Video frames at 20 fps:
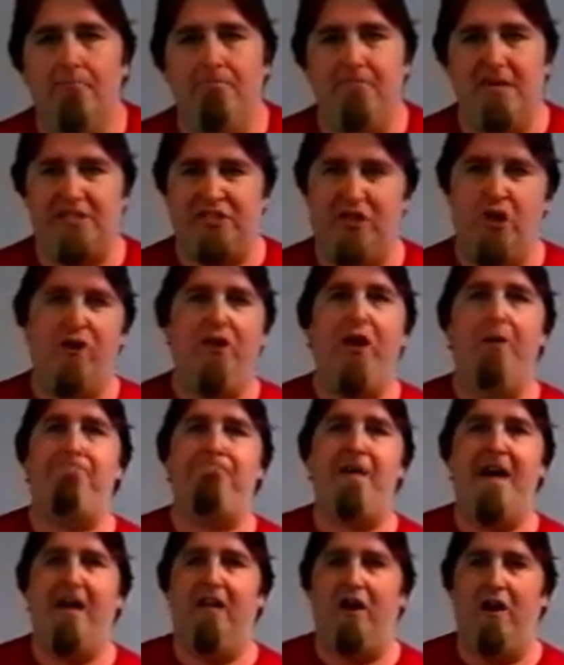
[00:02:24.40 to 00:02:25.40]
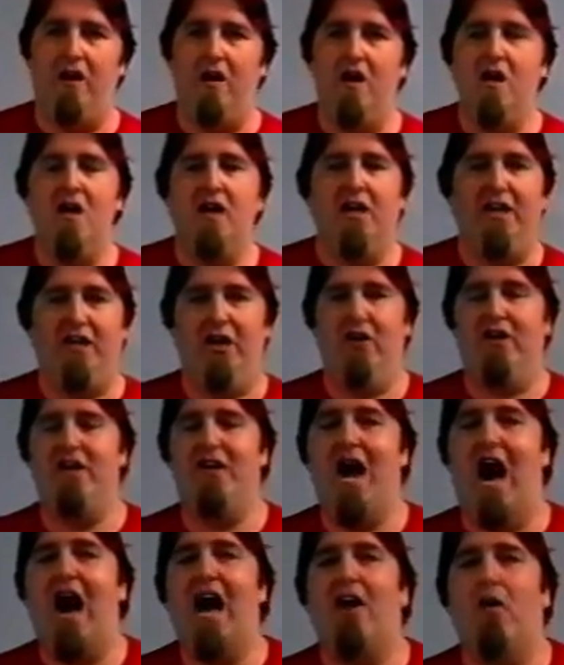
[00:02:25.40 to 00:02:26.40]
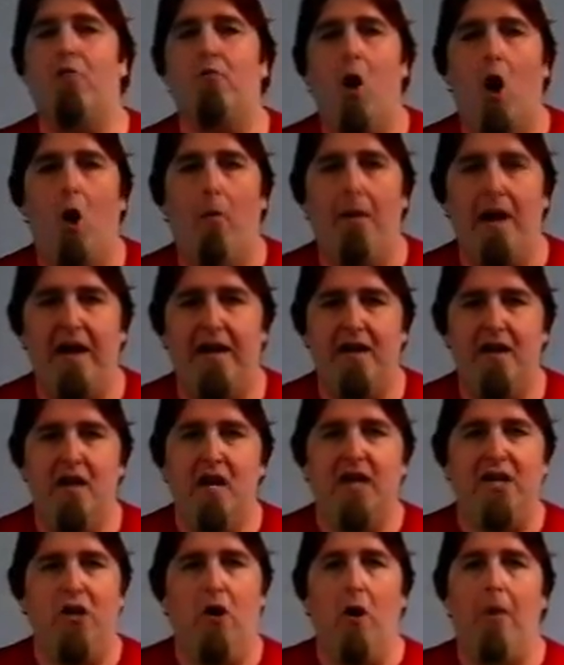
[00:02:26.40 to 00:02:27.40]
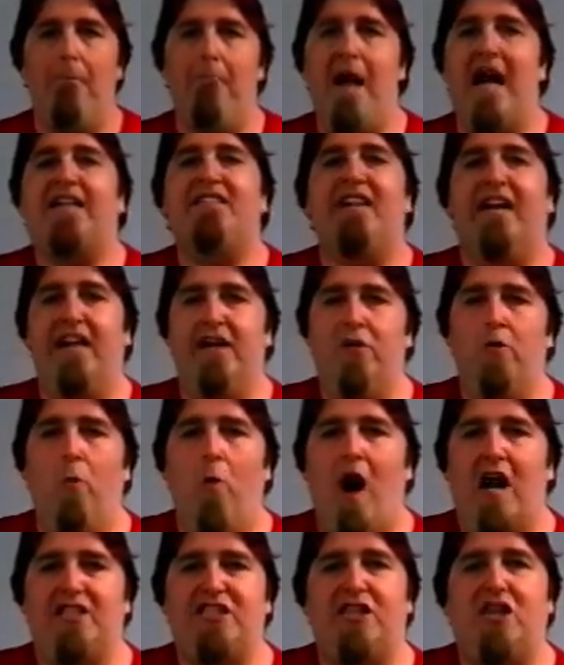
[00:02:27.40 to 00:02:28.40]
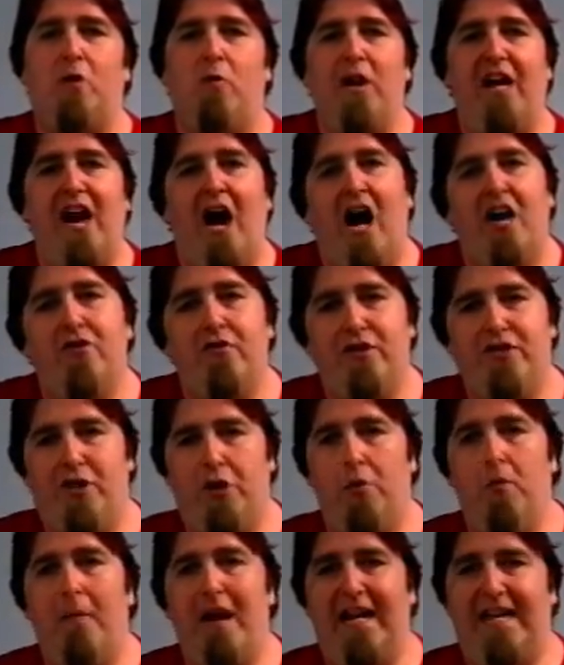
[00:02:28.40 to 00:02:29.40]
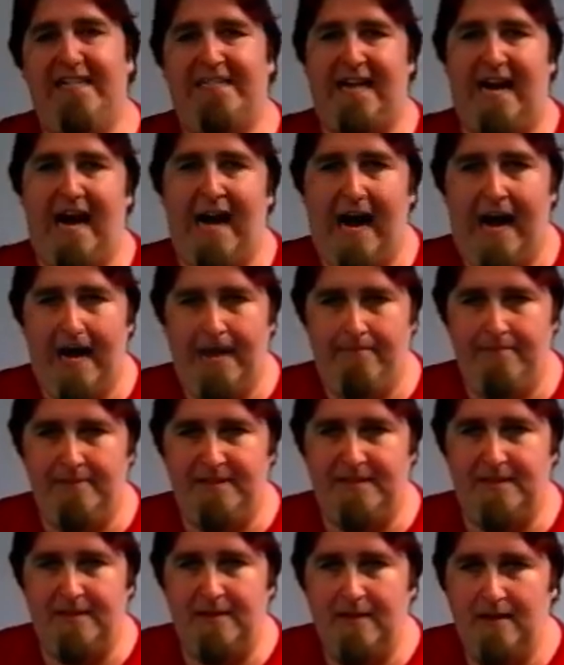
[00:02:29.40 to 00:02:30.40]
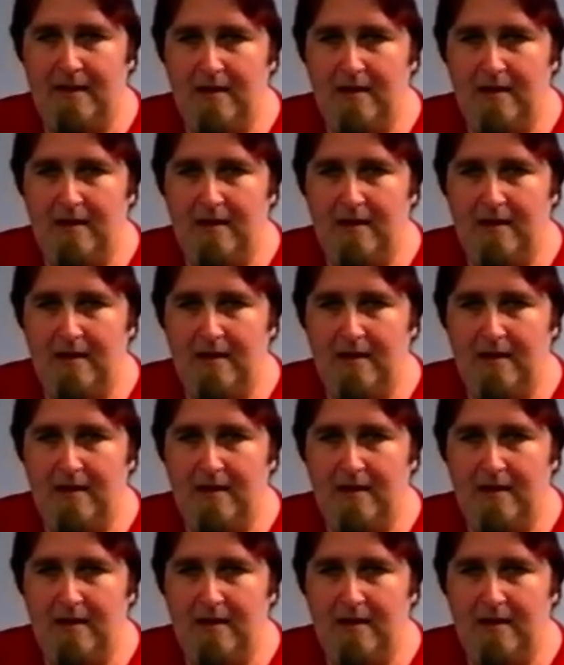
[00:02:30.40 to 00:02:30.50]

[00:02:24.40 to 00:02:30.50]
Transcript: Mr. The Pillar, you're not a Roman. You're a Mexican who watched 300 too many times.